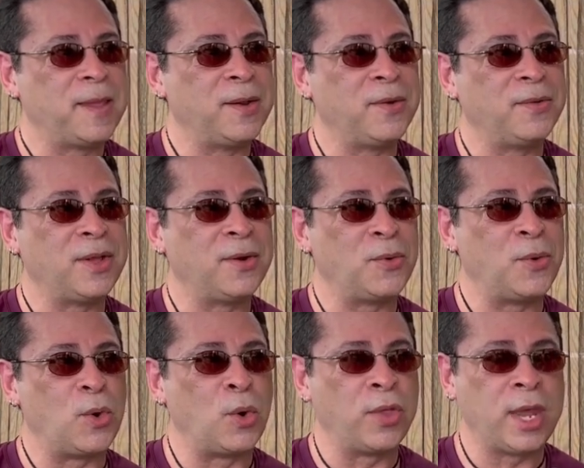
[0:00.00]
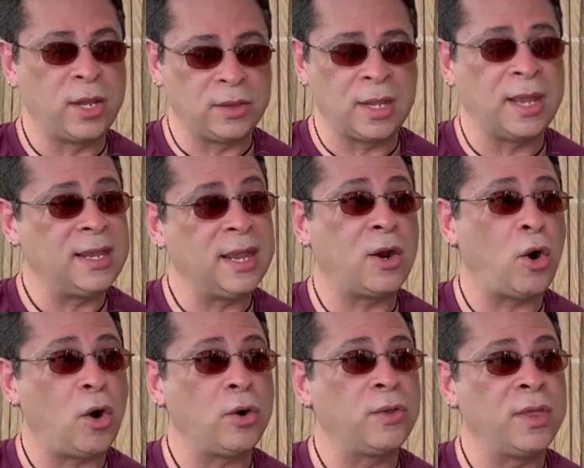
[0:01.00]
or they kick
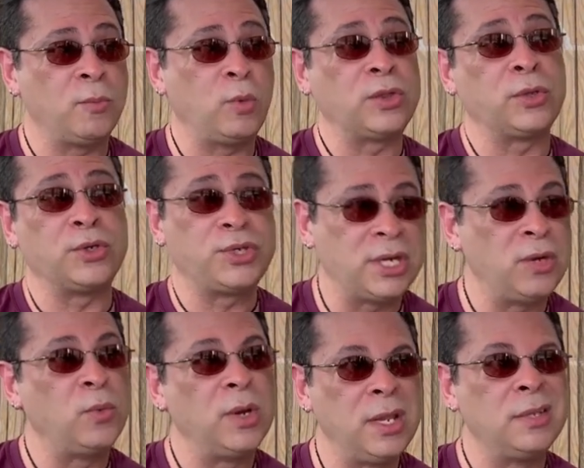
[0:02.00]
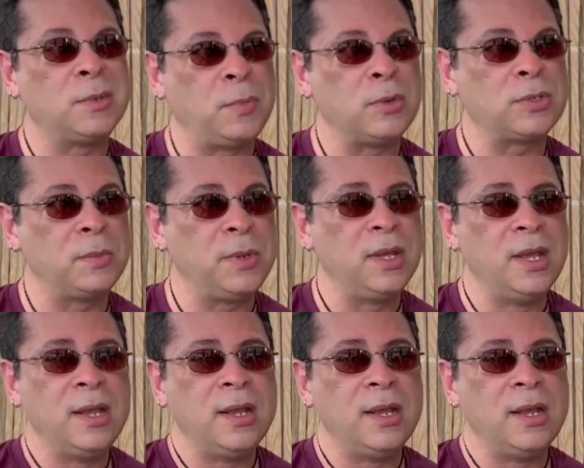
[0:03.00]
harder than what their shin really is supposed to be,